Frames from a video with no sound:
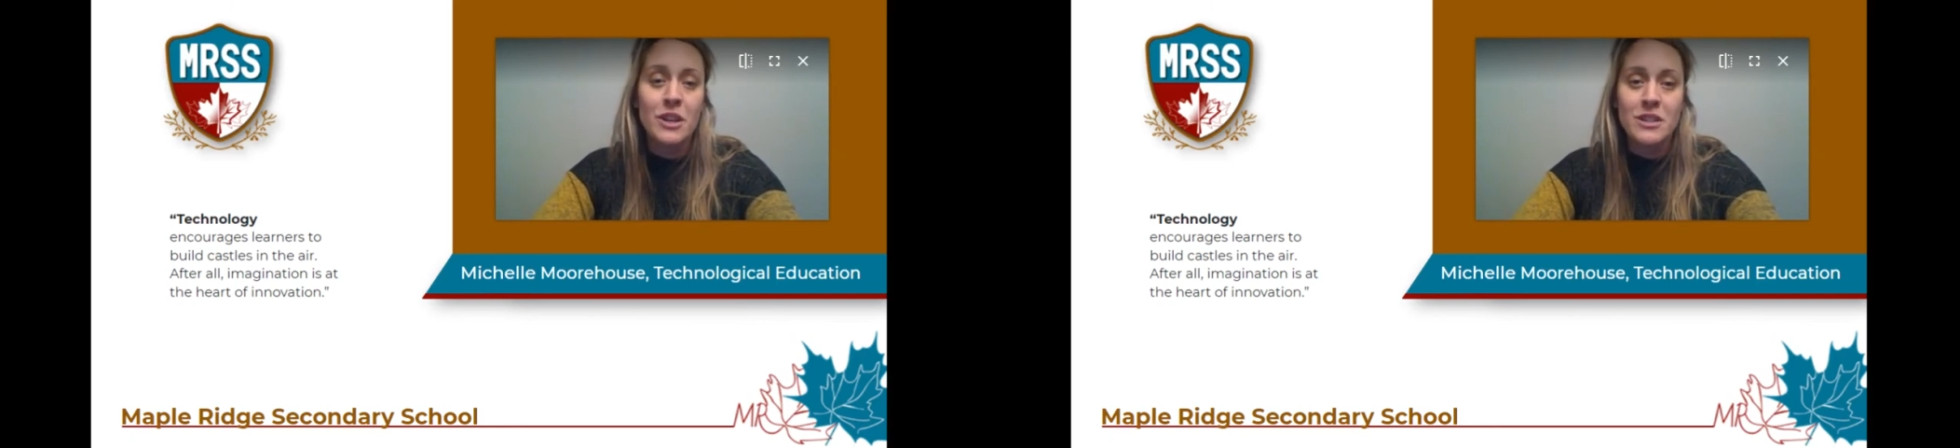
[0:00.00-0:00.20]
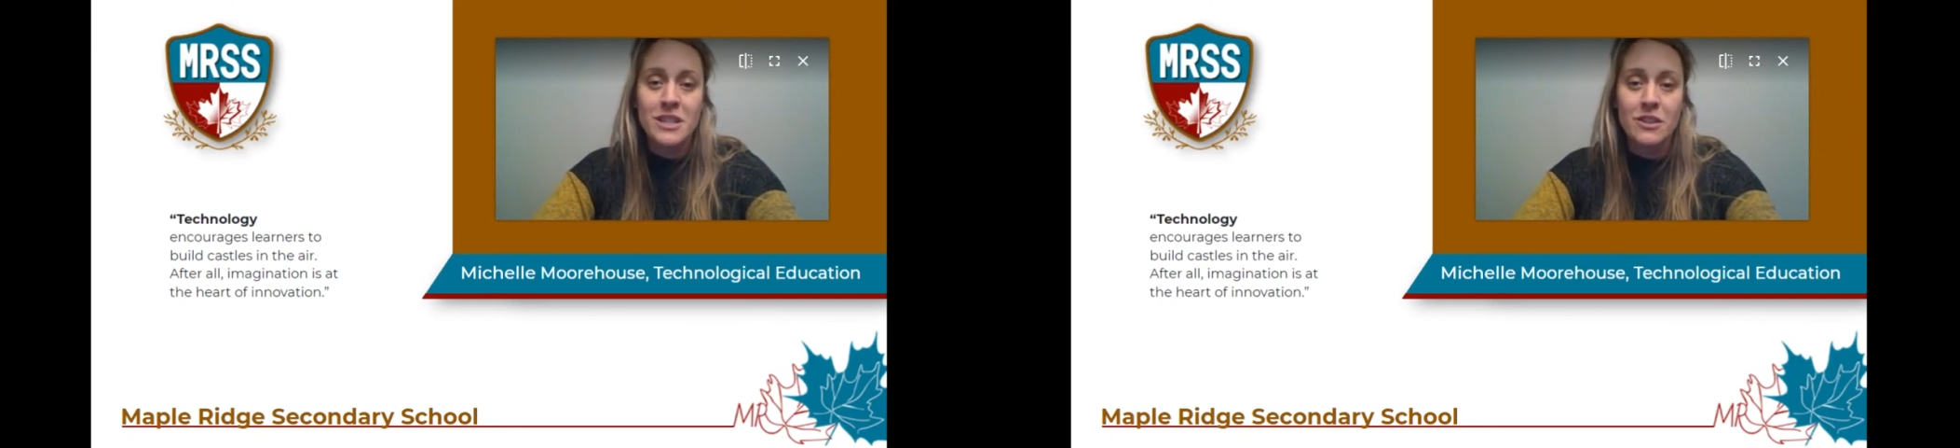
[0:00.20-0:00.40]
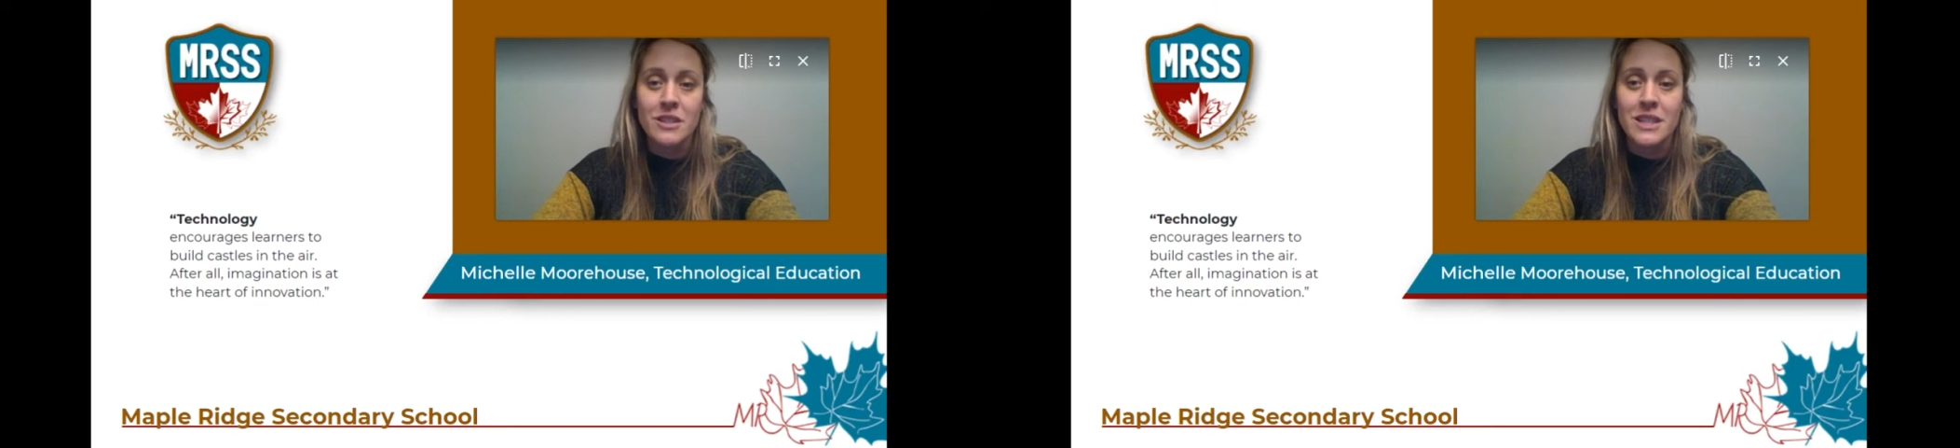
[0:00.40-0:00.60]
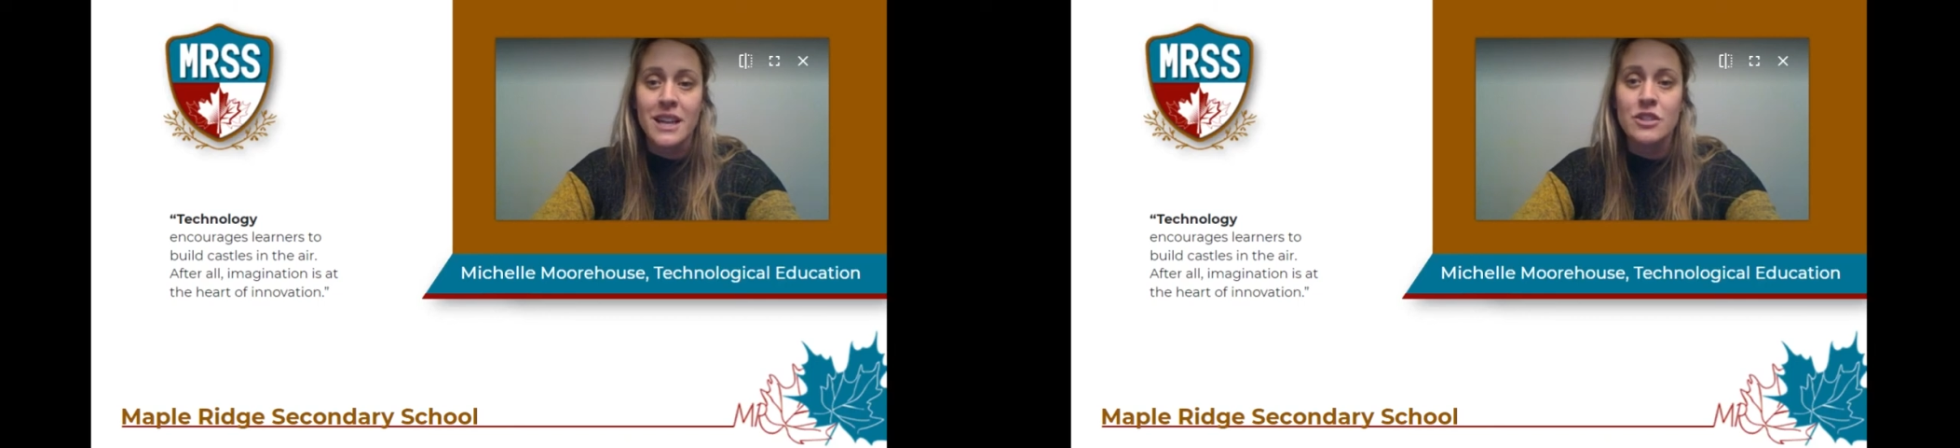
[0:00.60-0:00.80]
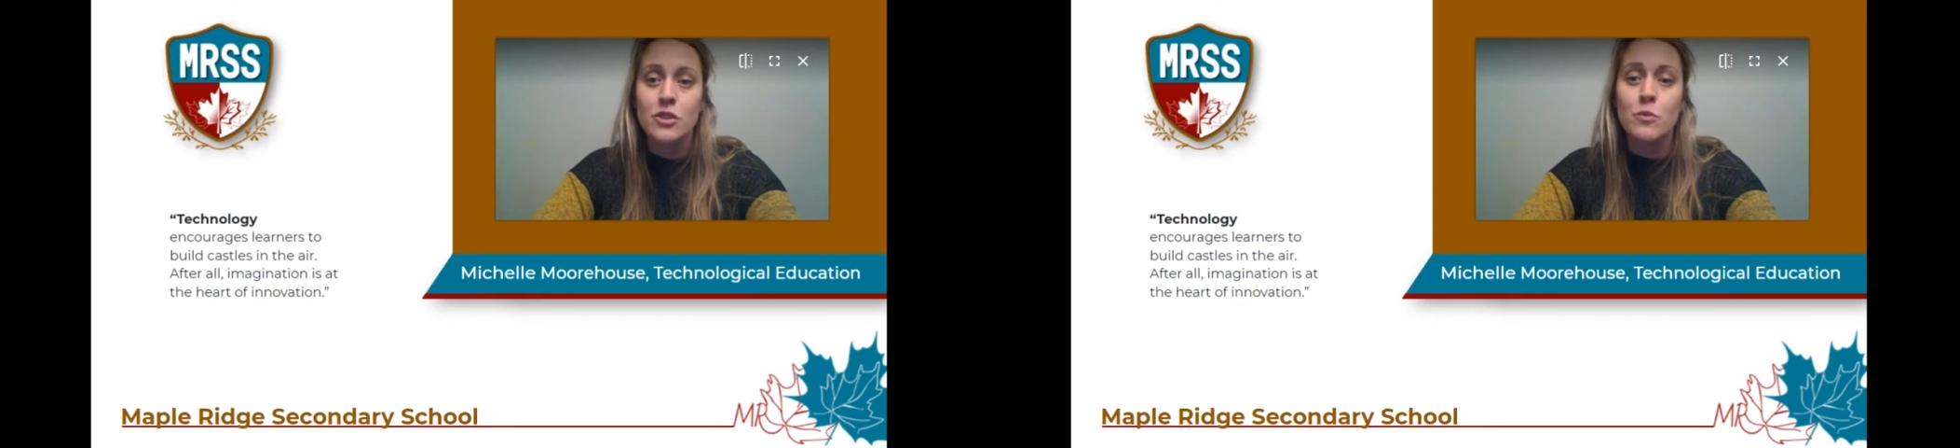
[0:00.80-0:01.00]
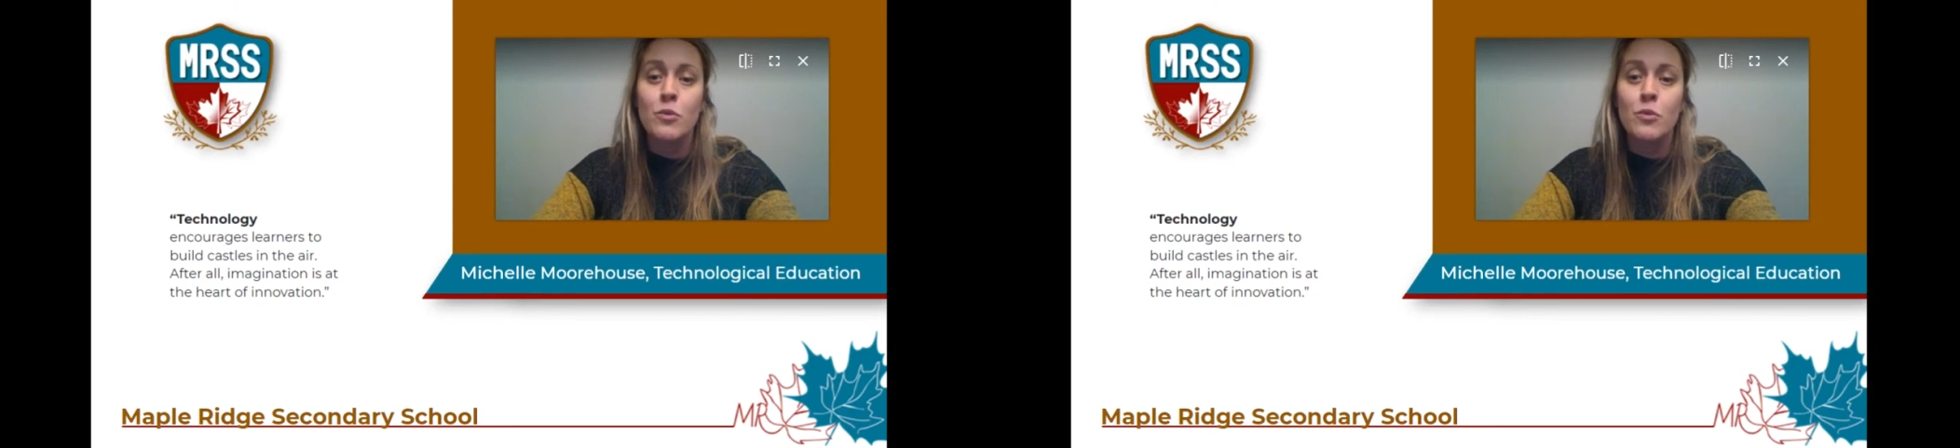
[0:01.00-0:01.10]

our skill sets through